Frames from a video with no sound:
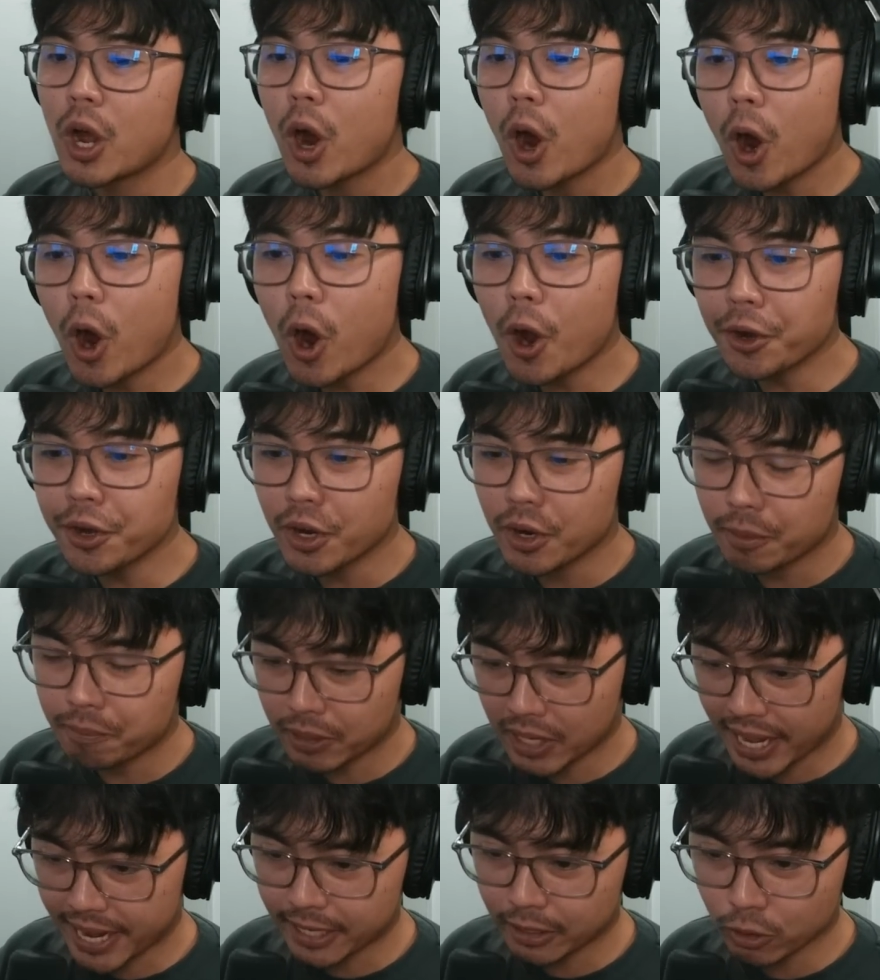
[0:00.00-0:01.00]
On
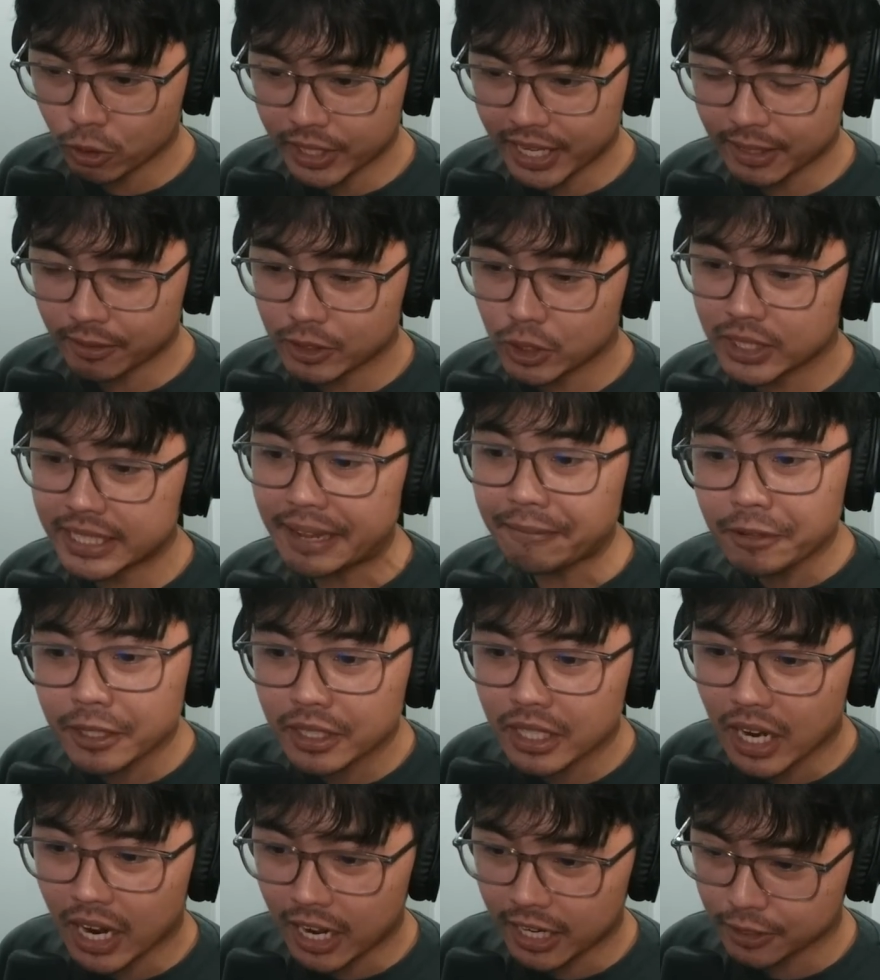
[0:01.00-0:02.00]
play, look at 7
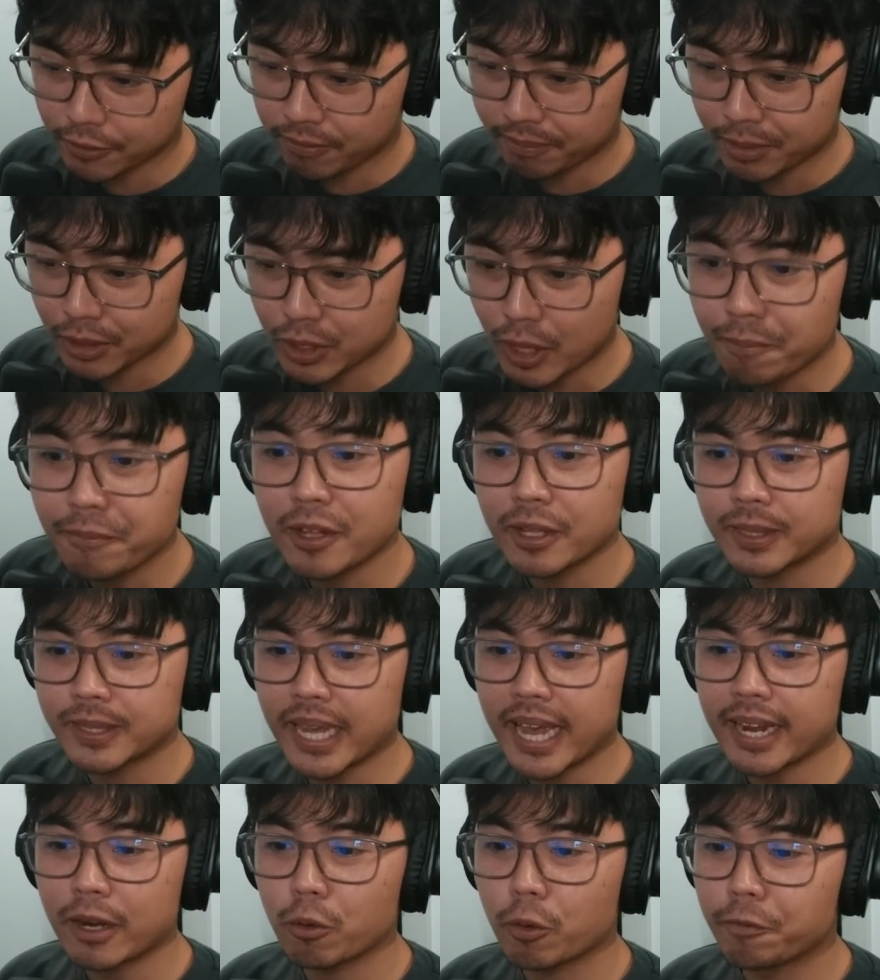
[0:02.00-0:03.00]
cards from the top of your
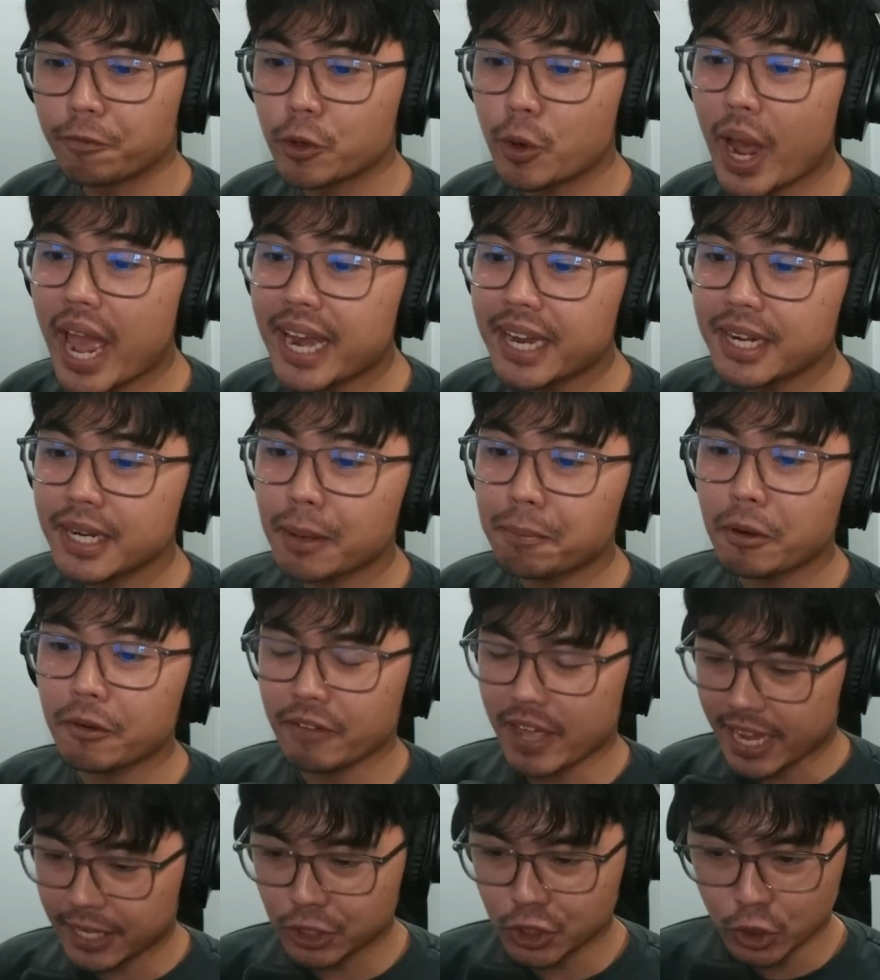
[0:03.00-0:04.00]
deck, reveal any number of
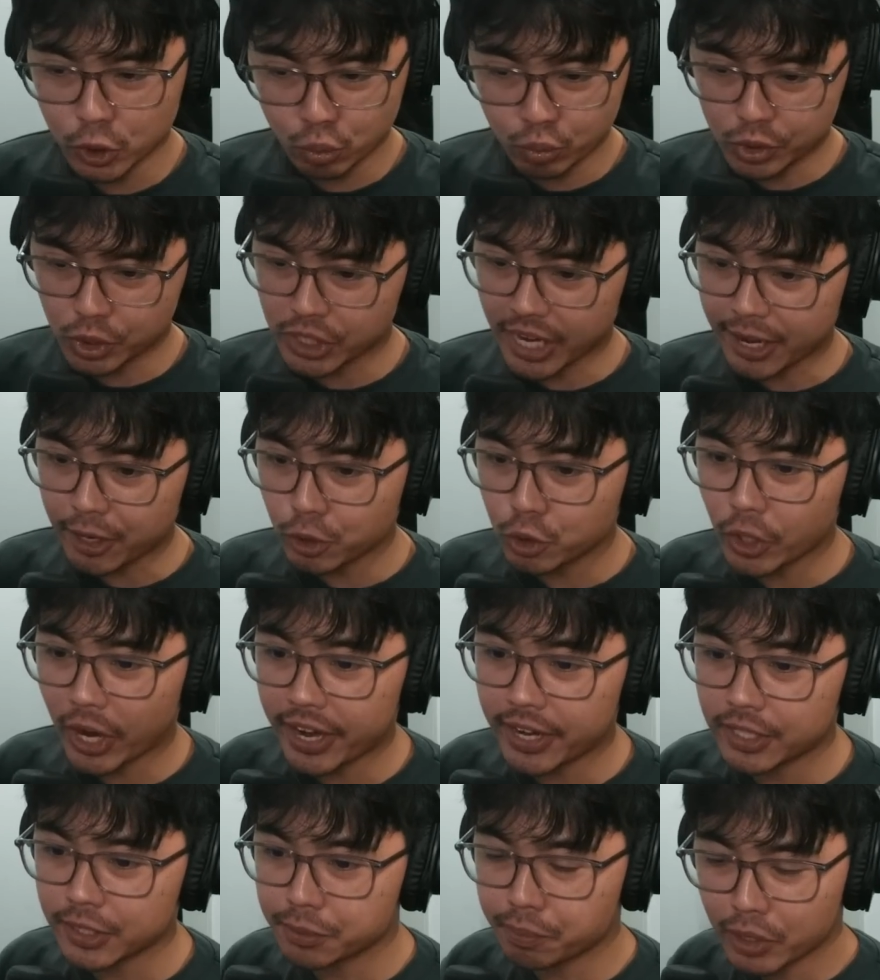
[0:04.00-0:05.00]
extras with Shadow
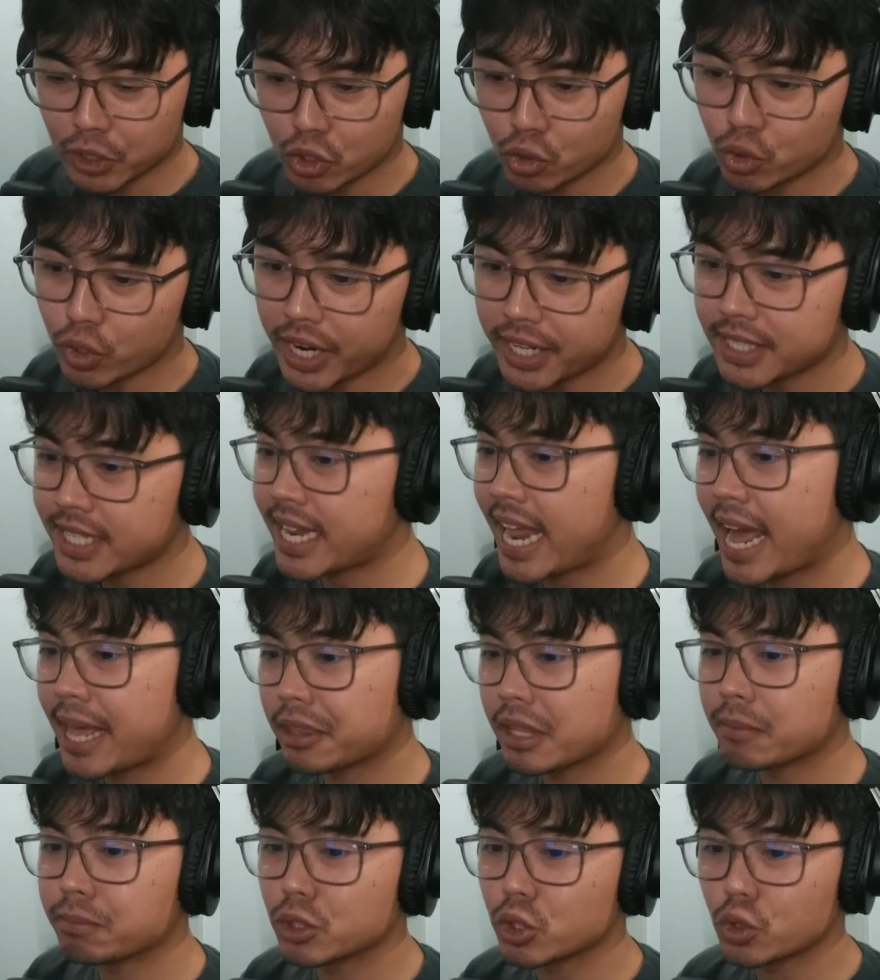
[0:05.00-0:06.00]
Dragon and special traits and add
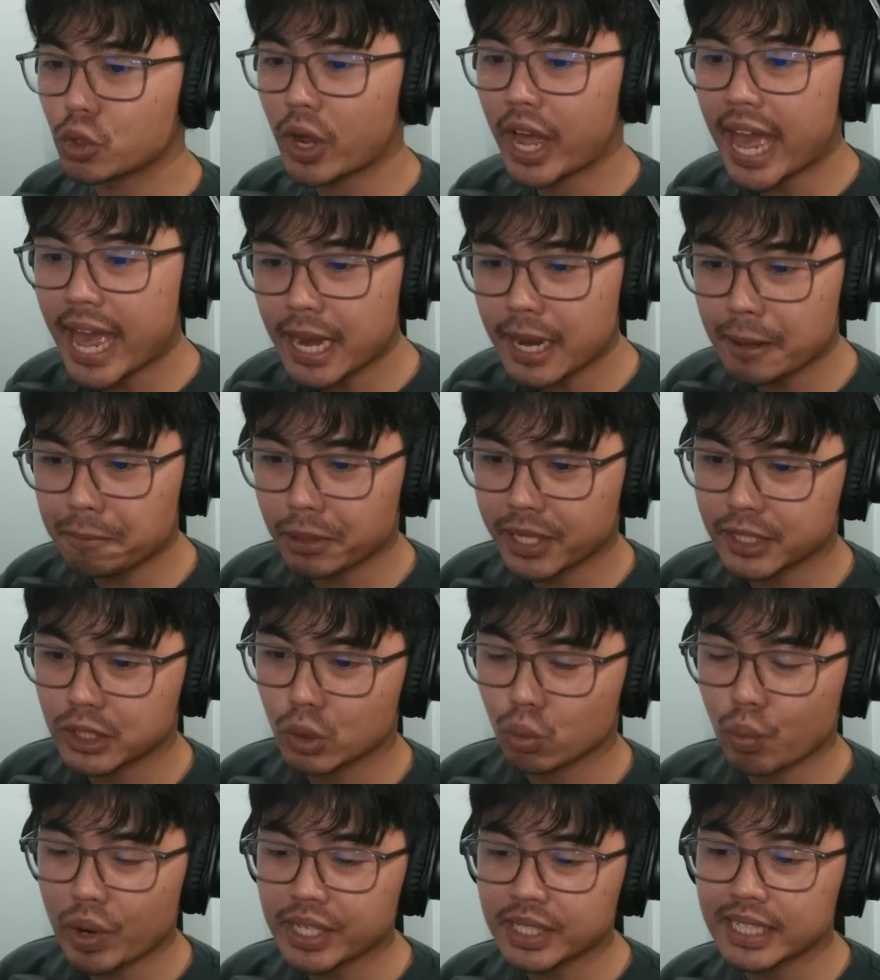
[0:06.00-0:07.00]
them to your hand and place the
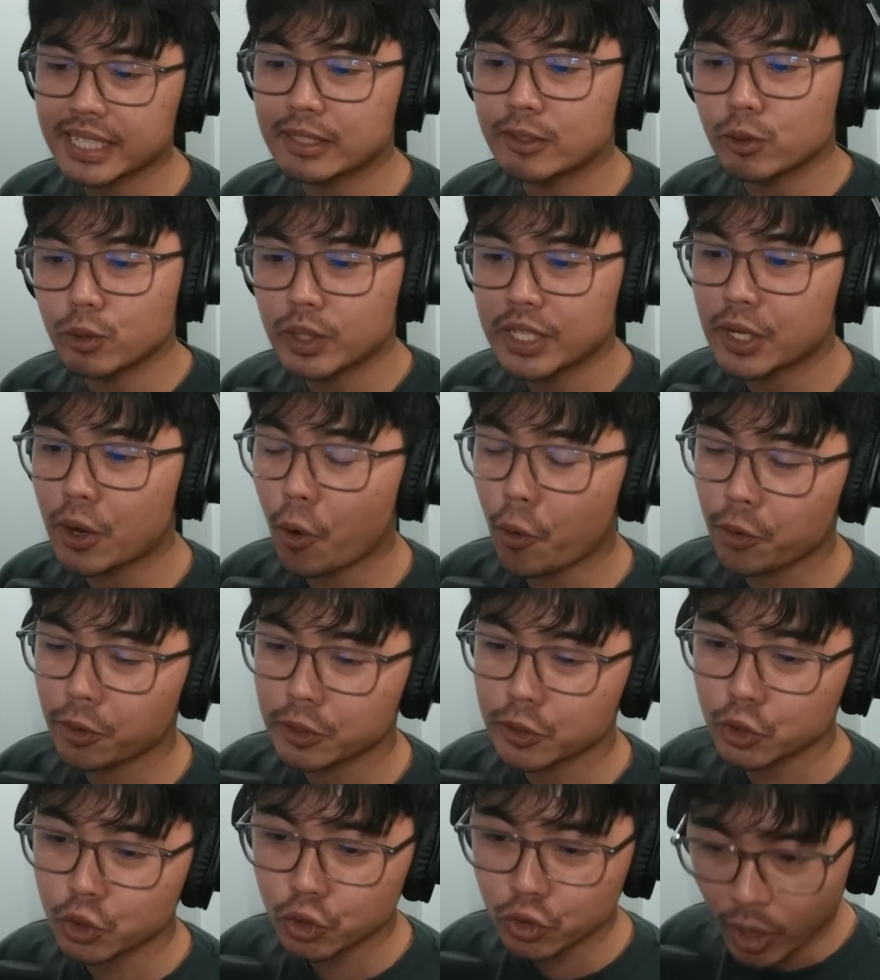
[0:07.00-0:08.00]
rest into the
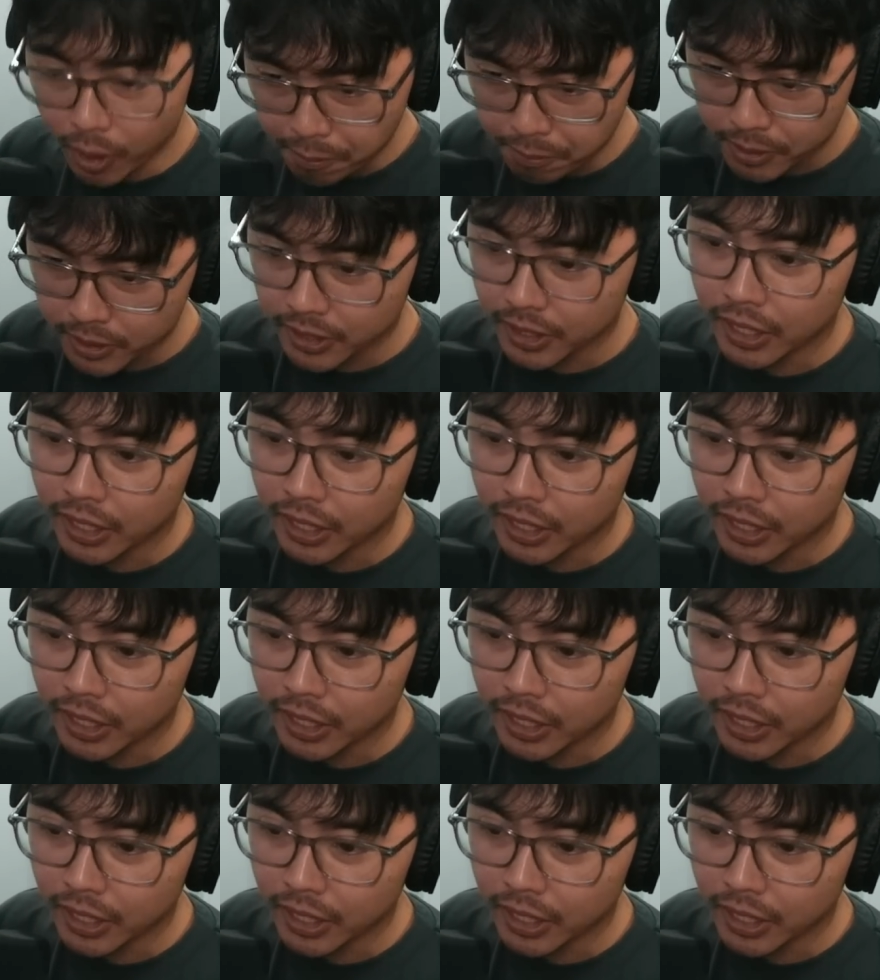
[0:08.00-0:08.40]
owner's drop.